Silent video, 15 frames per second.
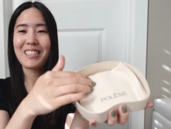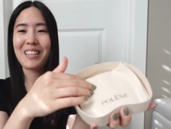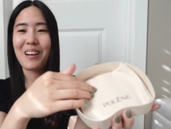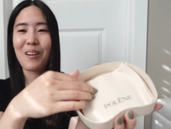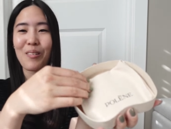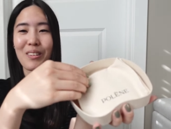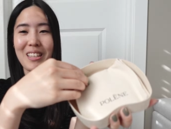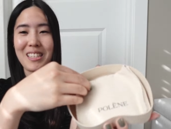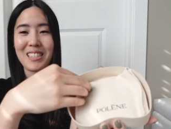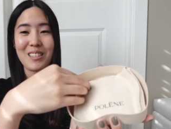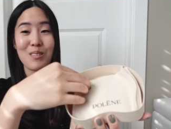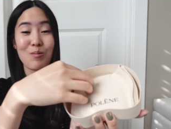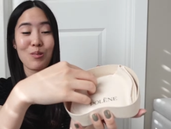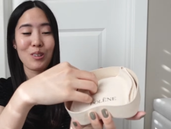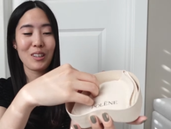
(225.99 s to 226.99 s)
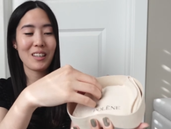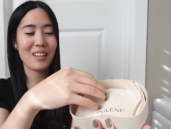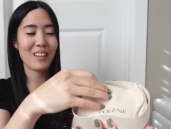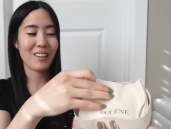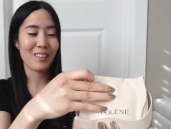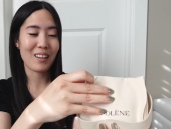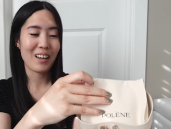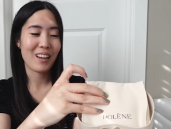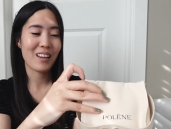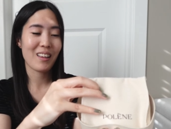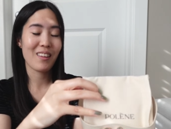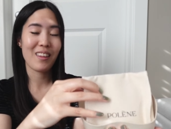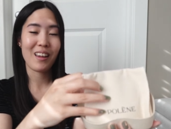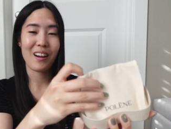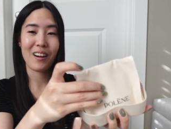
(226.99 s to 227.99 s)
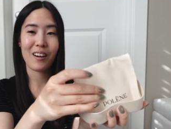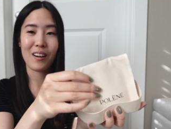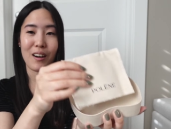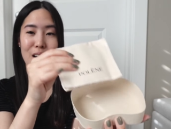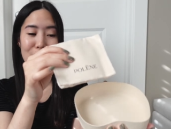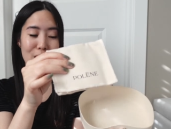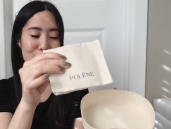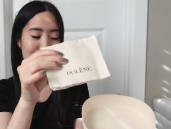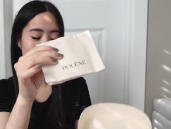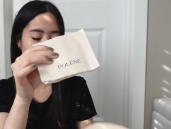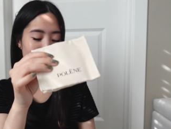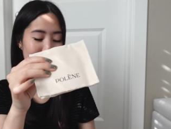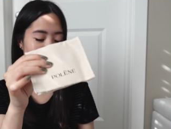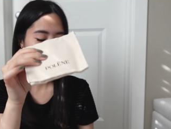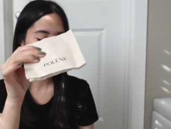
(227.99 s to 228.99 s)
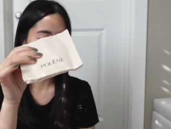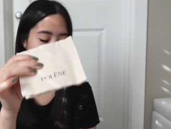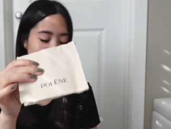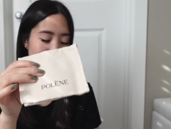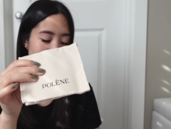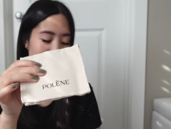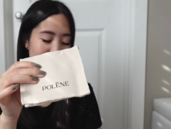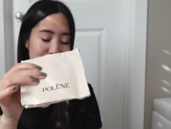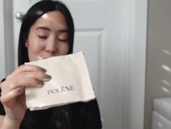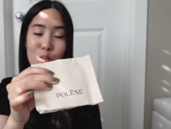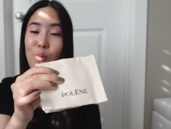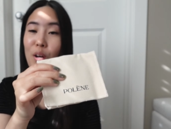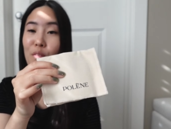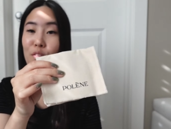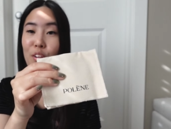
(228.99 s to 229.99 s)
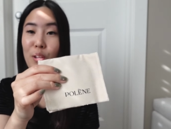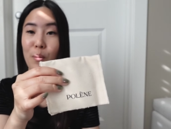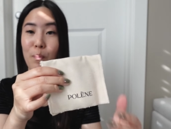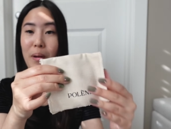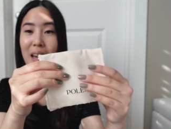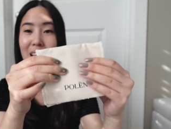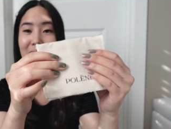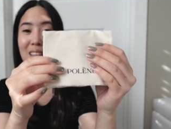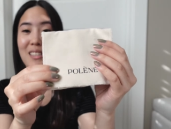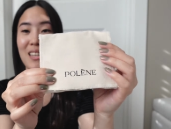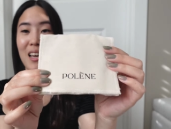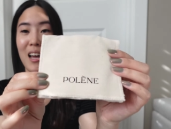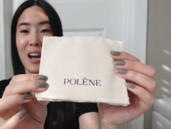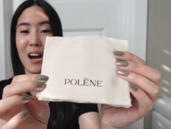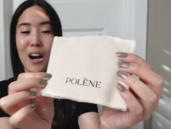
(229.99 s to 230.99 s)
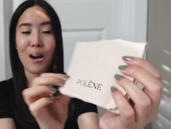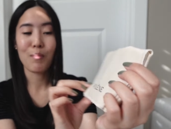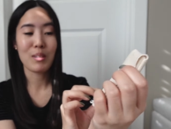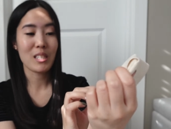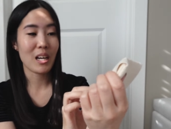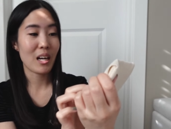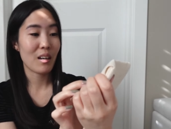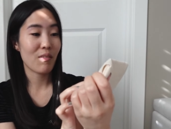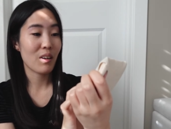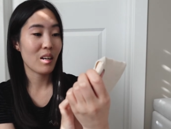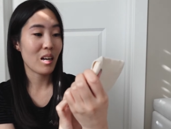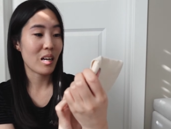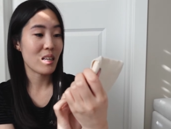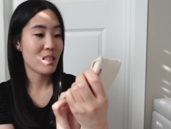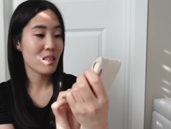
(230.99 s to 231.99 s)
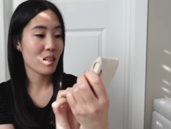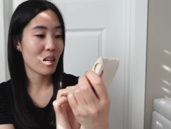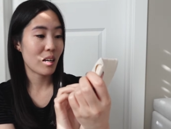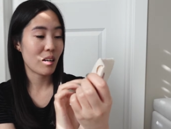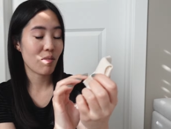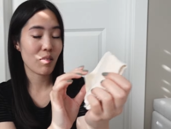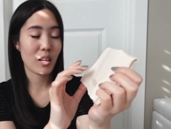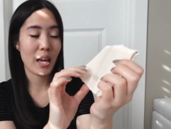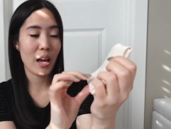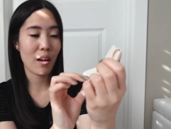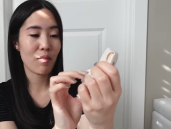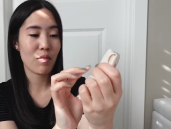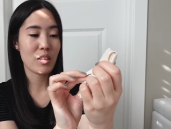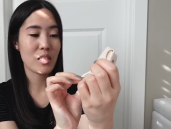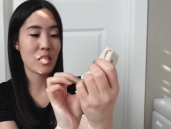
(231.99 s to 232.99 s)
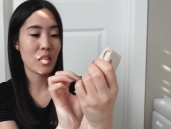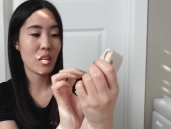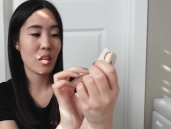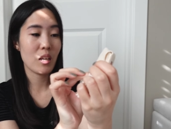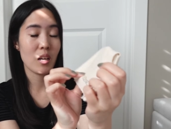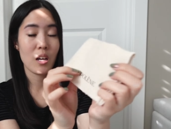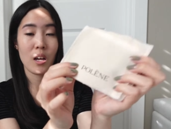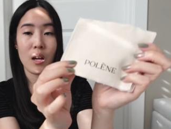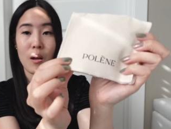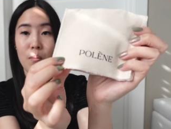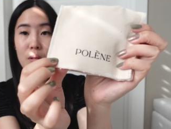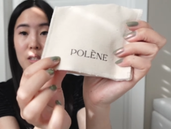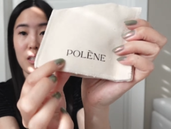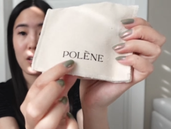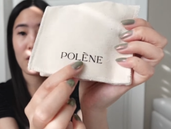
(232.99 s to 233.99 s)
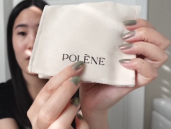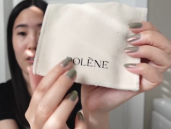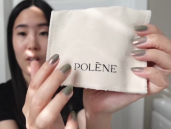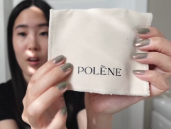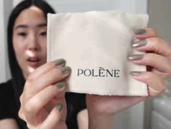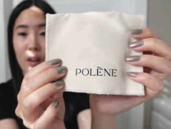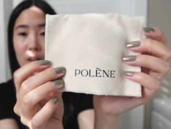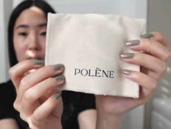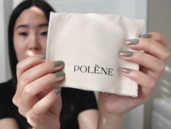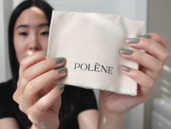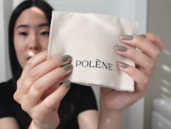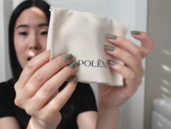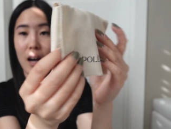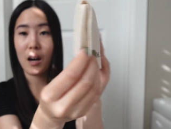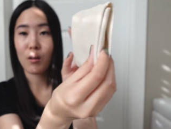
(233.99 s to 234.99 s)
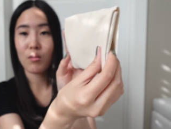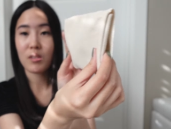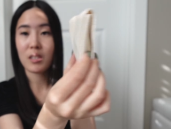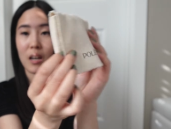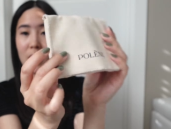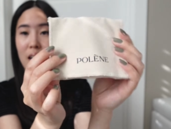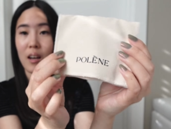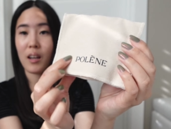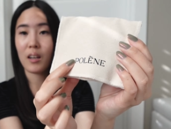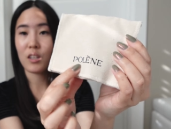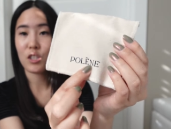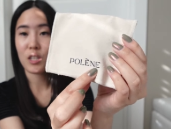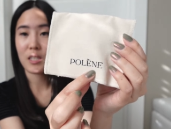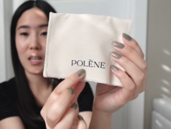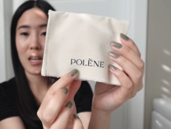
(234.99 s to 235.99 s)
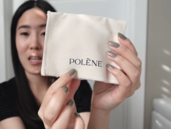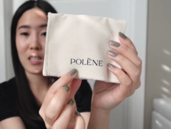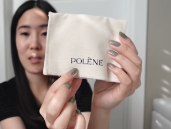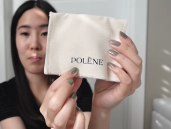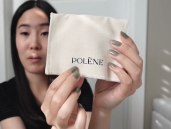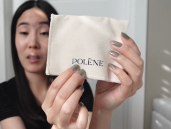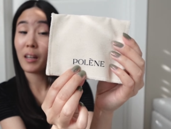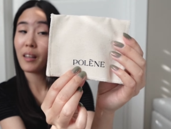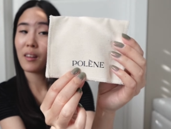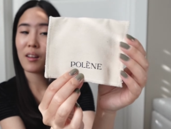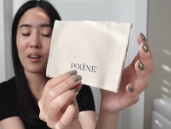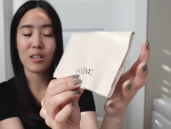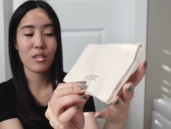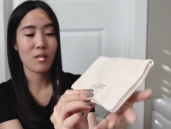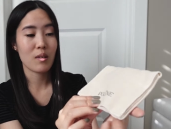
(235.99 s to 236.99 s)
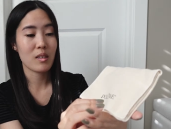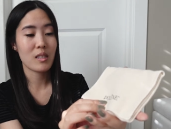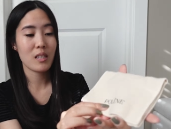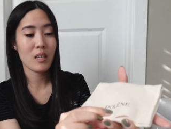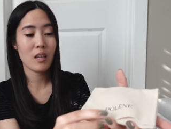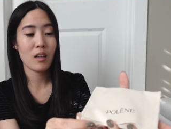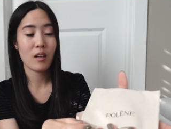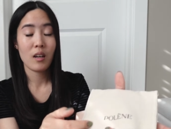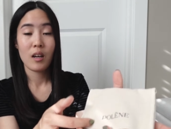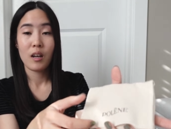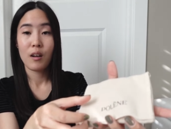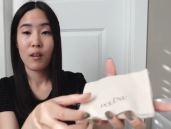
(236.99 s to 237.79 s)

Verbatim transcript: so this is really like their um, dust bags as well for their bags. Um, it's kind of a nice kind of canvasy material on the outside and it just has Polène there as you can see